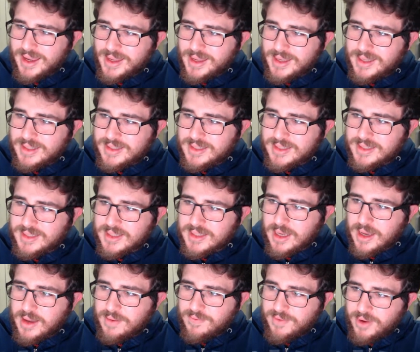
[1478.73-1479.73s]
It's
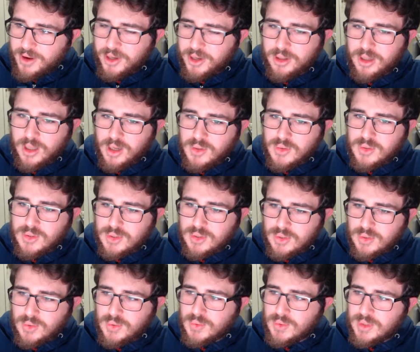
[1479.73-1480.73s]
very close
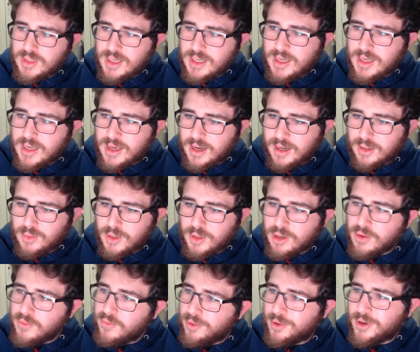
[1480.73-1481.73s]
to the
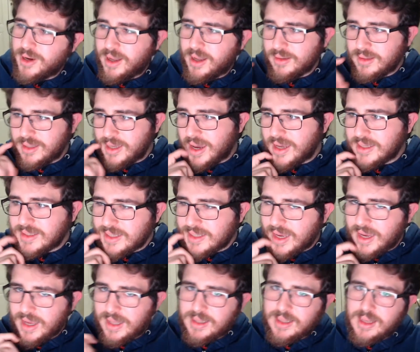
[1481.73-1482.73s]
2004 LTS,
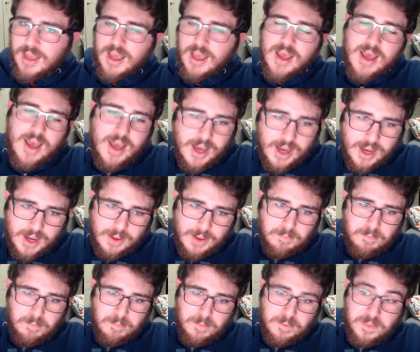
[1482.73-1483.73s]
and
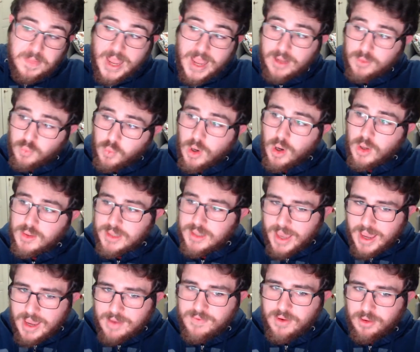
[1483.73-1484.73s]
that was
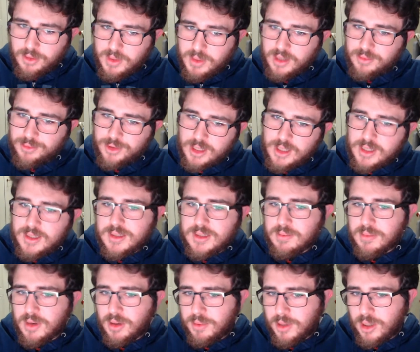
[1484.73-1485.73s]
a very big release,
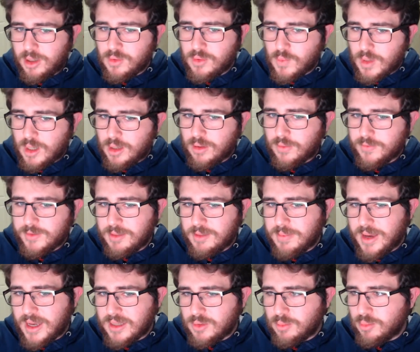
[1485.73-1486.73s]
in my opinion, one of the
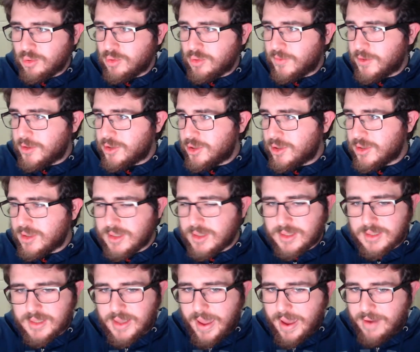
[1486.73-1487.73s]
best Ubuntu
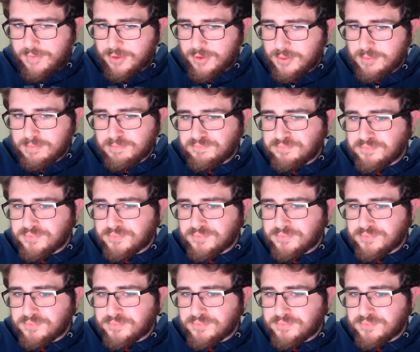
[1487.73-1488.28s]
versions ever.